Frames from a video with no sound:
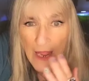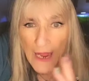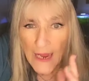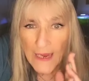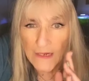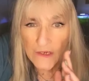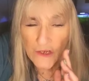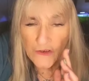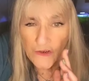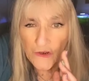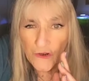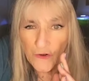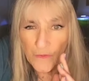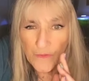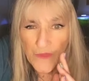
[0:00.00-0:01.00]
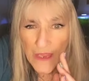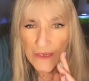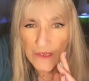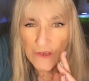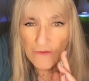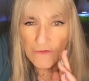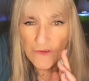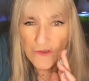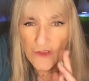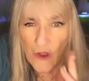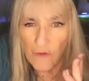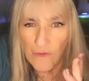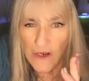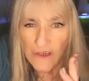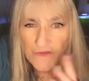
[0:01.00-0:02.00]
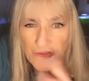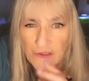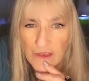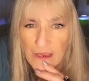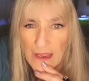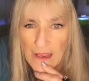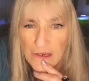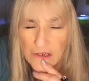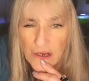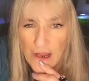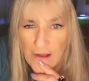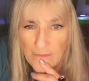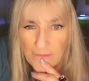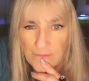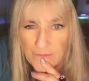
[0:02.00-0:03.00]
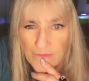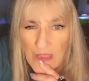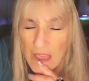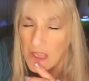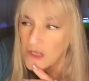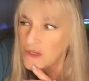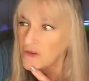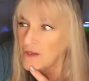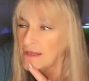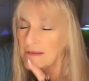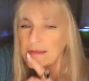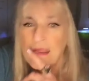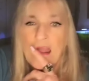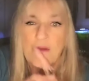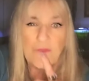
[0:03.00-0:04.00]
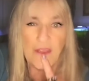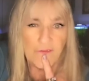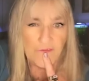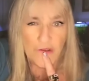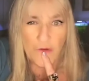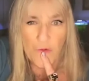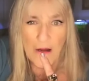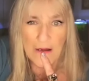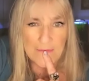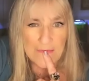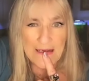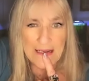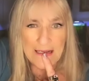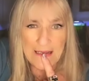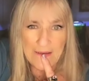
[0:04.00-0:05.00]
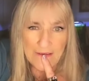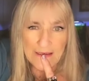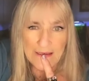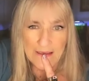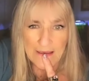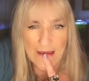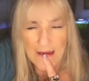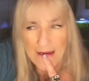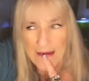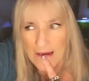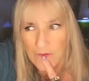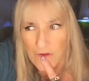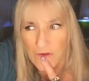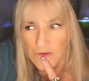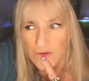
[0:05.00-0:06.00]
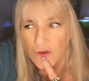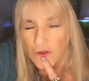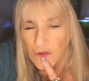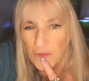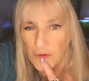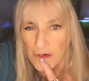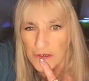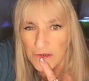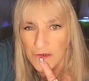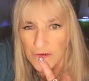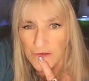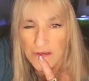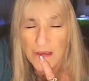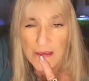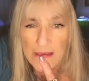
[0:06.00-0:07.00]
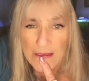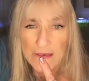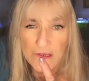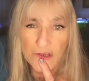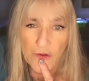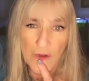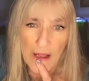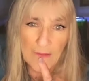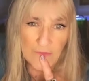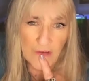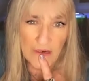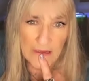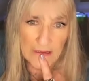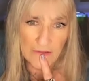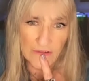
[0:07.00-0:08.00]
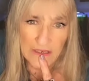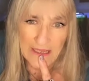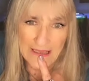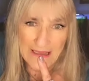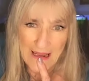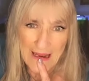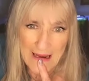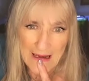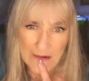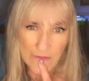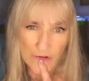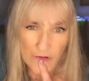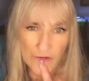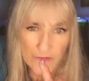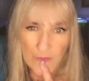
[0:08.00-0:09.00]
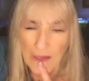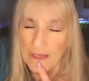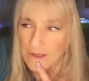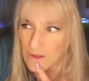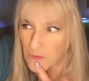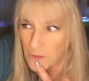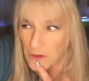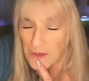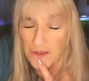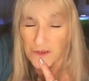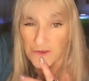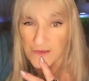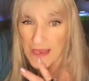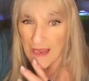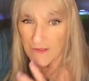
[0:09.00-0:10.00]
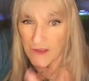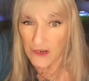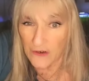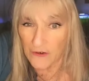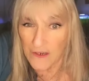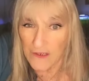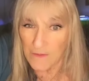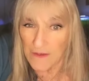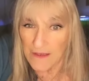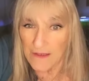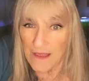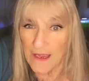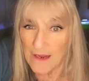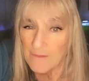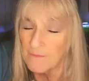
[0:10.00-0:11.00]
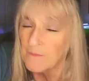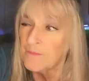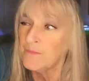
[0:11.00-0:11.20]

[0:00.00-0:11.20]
Hand of Doom, thank you so much for the Cash App. You didn't tell me if you wanted me to give it to the animals or the prisoners, so I'm going to give it to the animals because the prisoners had their Christmas thing.